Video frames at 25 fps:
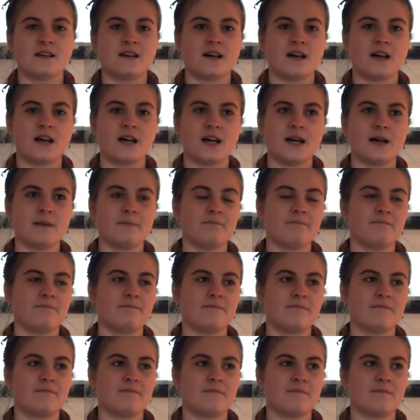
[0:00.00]

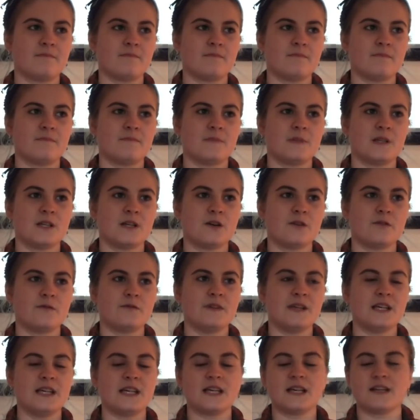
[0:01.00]
you know,
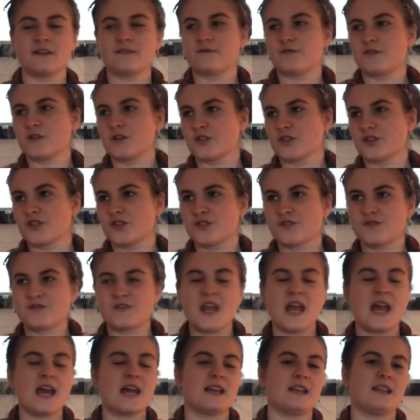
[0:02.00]
vegan for
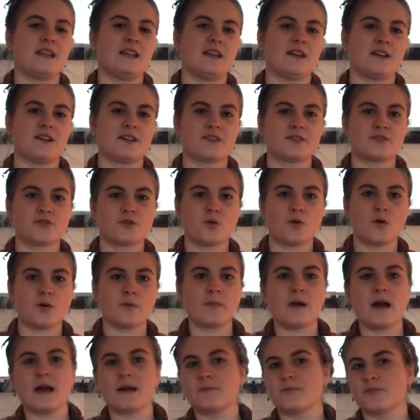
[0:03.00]
10 years, or
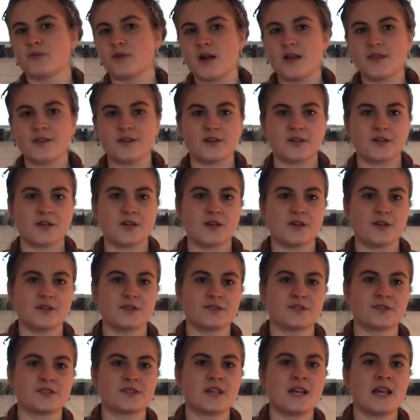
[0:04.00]
my brother
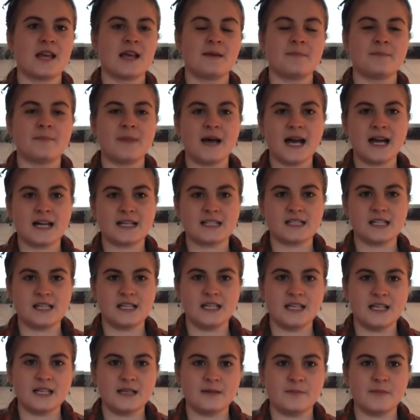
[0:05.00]
goes back to
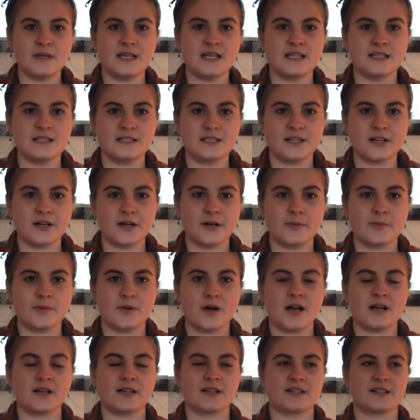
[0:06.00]
eating meat and dairy
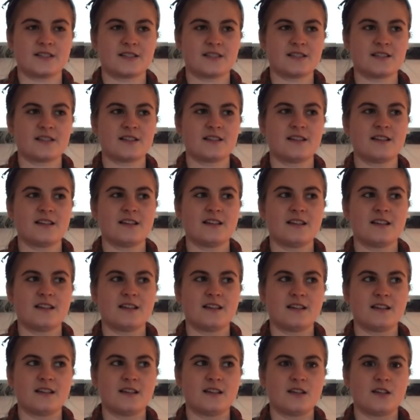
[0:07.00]
products,
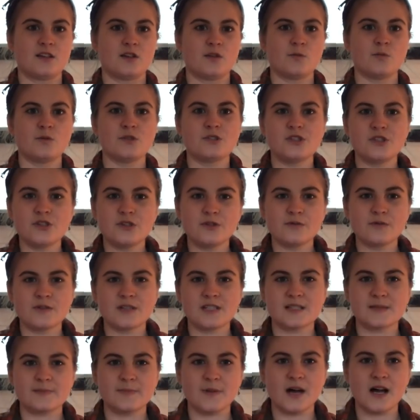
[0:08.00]
would you
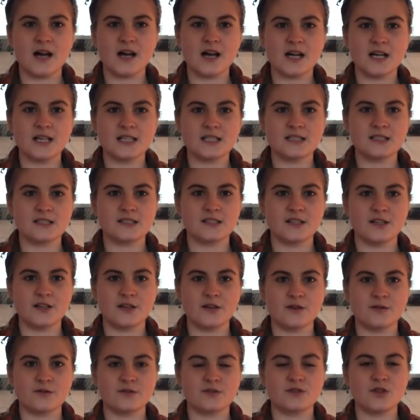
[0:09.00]
respond, you
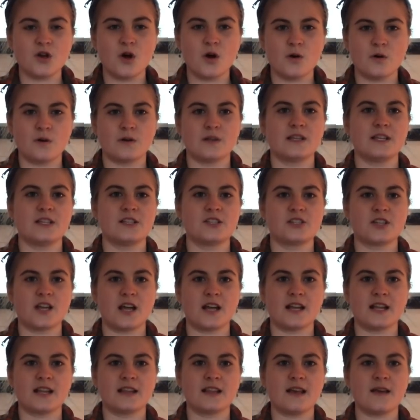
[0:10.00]
know, totally
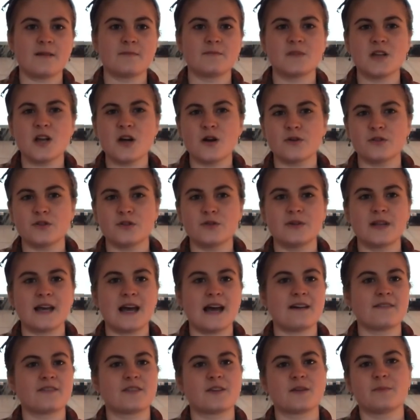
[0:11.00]
shunning them? No, you'd
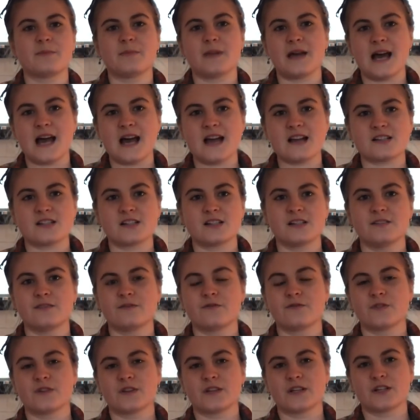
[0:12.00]
have compassion
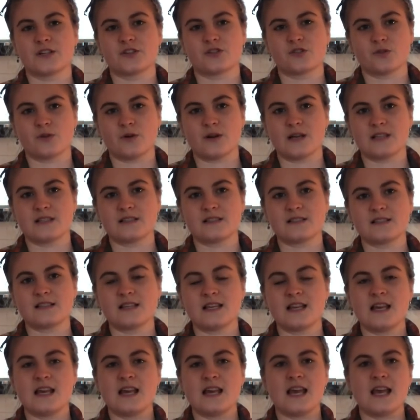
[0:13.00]
for their choice
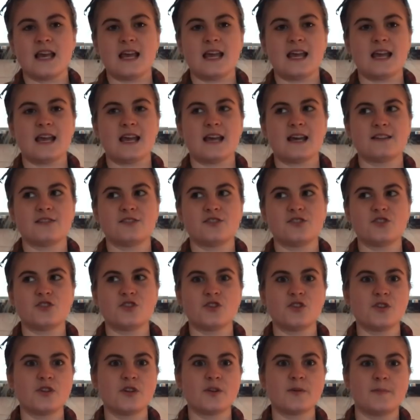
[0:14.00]
and do
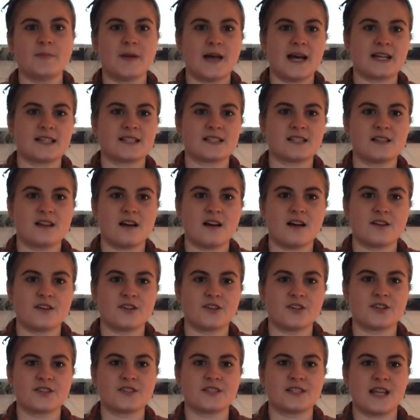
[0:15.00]
your best to
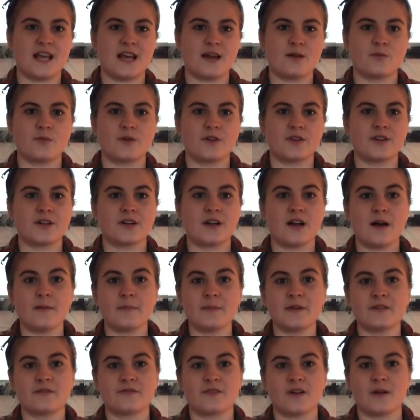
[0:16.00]
understand where they're
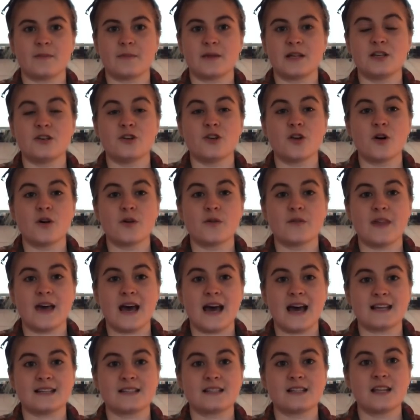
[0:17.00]
coming from and know
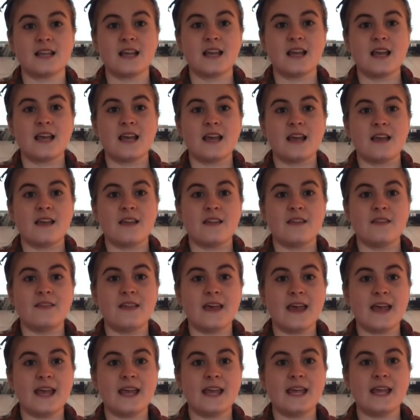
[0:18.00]
that
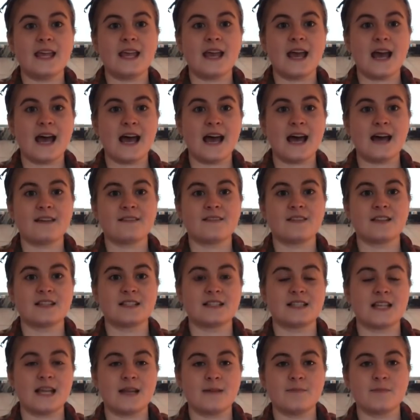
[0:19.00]
they had the
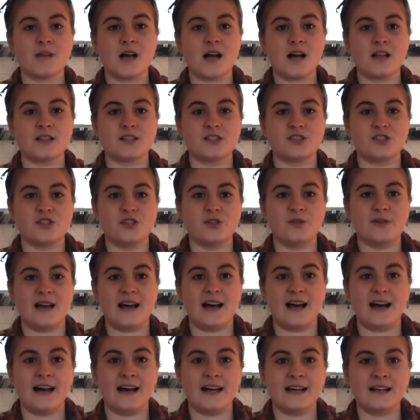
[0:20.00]
same knowledge you
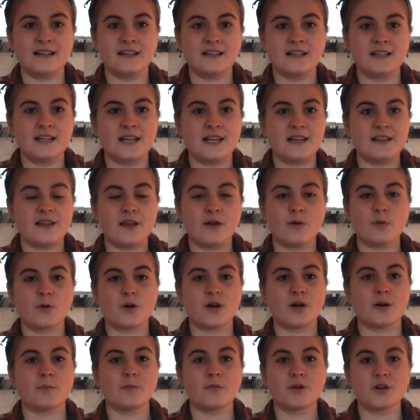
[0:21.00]
had. They
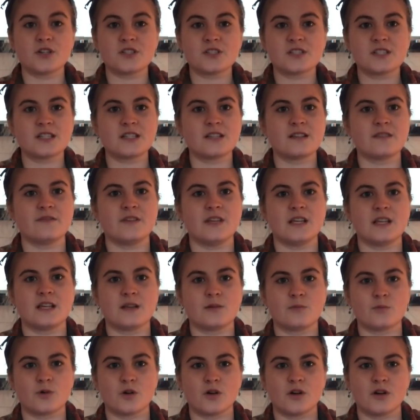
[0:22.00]
were immersed in the
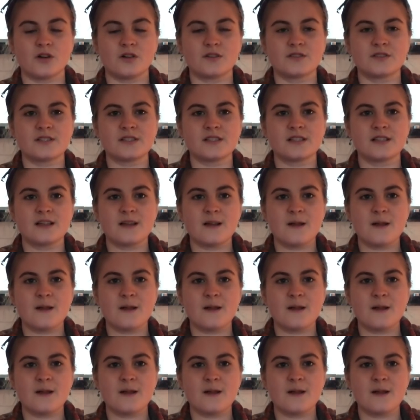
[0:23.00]
vegan world,